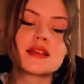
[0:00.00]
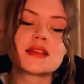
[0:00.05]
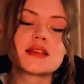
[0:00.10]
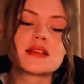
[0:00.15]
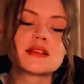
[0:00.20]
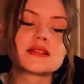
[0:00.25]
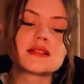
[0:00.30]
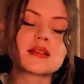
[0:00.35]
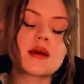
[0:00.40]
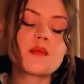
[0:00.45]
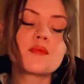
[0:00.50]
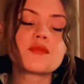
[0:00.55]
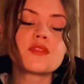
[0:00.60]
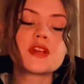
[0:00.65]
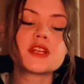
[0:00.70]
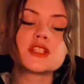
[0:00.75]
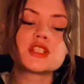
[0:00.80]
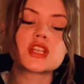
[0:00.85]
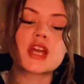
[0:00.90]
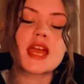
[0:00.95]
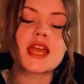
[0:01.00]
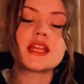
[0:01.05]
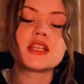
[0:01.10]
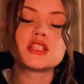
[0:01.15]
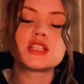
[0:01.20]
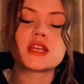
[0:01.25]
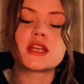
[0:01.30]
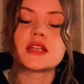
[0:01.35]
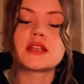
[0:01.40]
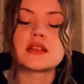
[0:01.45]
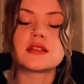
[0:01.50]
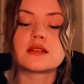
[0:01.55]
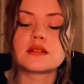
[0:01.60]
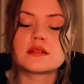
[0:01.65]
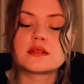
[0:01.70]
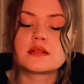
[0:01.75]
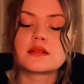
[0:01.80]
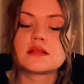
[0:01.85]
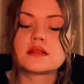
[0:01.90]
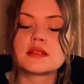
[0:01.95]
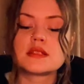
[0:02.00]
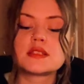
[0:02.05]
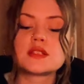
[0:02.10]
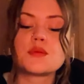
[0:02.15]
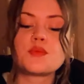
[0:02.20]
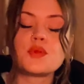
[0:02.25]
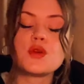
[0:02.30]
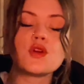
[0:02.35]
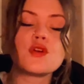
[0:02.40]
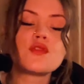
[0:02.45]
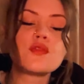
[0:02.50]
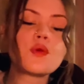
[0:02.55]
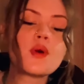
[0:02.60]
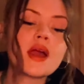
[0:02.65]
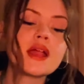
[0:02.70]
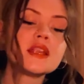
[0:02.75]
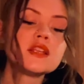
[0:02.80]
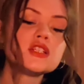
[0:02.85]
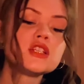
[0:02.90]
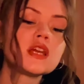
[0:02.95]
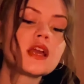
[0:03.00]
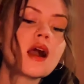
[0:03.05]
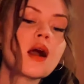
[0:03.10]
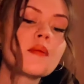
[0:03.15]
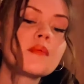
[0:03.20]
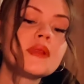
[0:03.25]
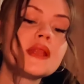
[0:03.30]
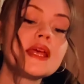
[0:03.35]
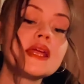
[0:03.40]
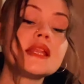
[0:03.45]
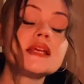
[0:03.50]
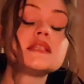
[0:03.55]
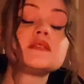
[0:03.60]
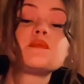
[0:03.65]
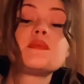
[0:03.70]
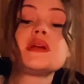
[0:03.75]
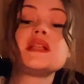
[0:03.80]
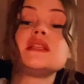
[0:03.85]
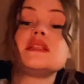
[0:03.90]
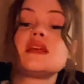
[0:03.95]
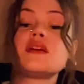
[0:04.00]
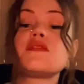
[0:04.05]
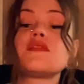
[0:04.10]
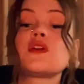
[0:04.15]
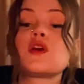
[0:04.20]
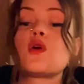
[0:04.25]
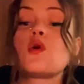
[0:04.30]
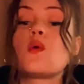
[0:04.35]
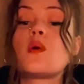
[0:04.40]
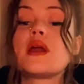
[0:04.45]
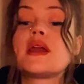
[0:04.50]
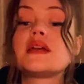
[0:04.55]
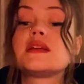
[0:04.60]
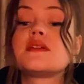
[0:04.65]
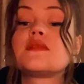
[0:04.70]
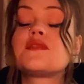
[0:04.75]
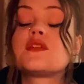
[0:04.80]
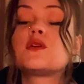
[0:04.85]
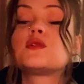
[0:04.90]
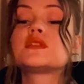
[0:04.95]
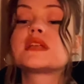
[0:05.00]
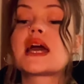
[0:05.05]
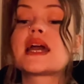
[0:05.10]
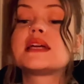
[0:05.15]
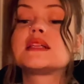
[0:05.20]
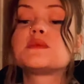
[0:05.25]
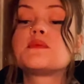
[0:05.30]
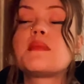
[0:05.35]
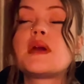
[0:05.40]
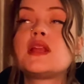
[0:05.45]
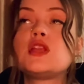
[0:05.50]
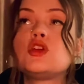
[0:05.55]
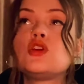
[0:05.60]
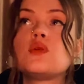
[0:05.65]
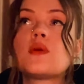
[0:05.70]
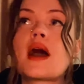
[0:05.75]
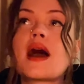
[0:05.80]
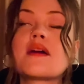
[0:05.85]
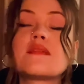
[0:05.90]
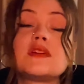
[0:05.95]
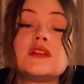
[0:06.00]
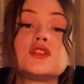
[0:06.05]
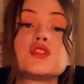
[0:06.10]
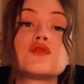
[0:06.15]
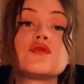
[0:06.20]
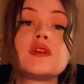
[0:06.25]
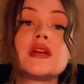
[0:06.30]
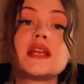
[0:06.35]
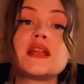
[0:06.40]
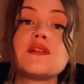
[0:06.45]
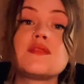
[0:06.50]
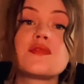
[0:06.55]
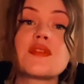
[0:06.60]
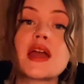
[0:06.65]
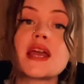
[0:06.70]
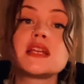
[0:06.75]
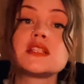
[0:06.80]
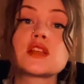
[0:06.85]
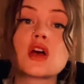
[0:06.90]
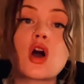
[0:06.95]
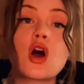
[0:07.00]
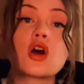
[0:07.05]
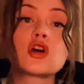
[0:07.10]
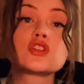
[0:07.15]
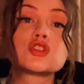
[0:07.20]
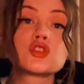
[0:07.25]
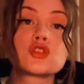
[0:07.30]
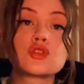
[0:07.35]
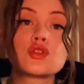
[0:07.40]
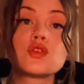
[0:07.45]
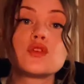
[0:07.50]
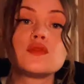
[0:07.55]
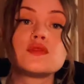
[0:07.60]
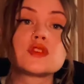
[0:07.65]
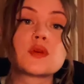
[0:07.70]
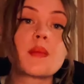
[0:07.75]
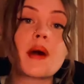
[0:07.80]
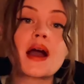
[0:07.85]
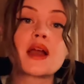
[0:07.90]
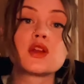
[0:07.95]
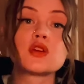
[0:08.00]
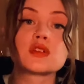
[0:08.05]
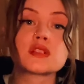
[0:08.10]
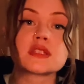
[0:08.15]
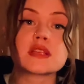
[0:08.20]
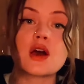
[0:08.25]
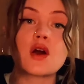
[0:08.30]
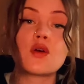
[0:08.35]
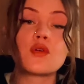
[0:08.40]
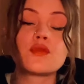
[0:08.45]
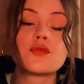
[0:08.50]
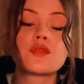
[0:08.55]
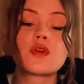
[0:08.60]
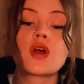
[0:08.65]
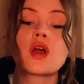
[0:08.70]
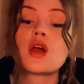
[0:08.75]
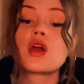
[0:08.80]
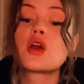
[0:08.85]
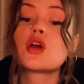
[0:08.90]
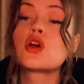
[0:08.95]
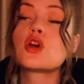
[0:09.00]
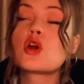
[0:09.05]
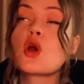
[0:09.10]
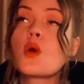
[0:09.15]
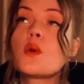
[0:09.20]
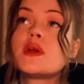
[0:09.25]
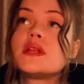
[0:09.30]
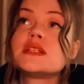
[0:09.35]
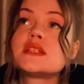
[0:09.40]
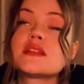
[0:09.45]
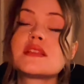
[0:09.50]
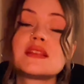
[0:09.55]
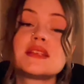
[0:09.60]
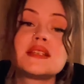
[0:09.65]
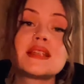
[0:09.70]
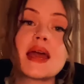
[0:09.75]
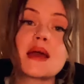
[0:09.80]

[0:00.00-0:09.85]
Something's changing. It's a beautiful energy coming in. It's been difficult. It feels like it's meant you having to really face harsh truths about yourself. Go into the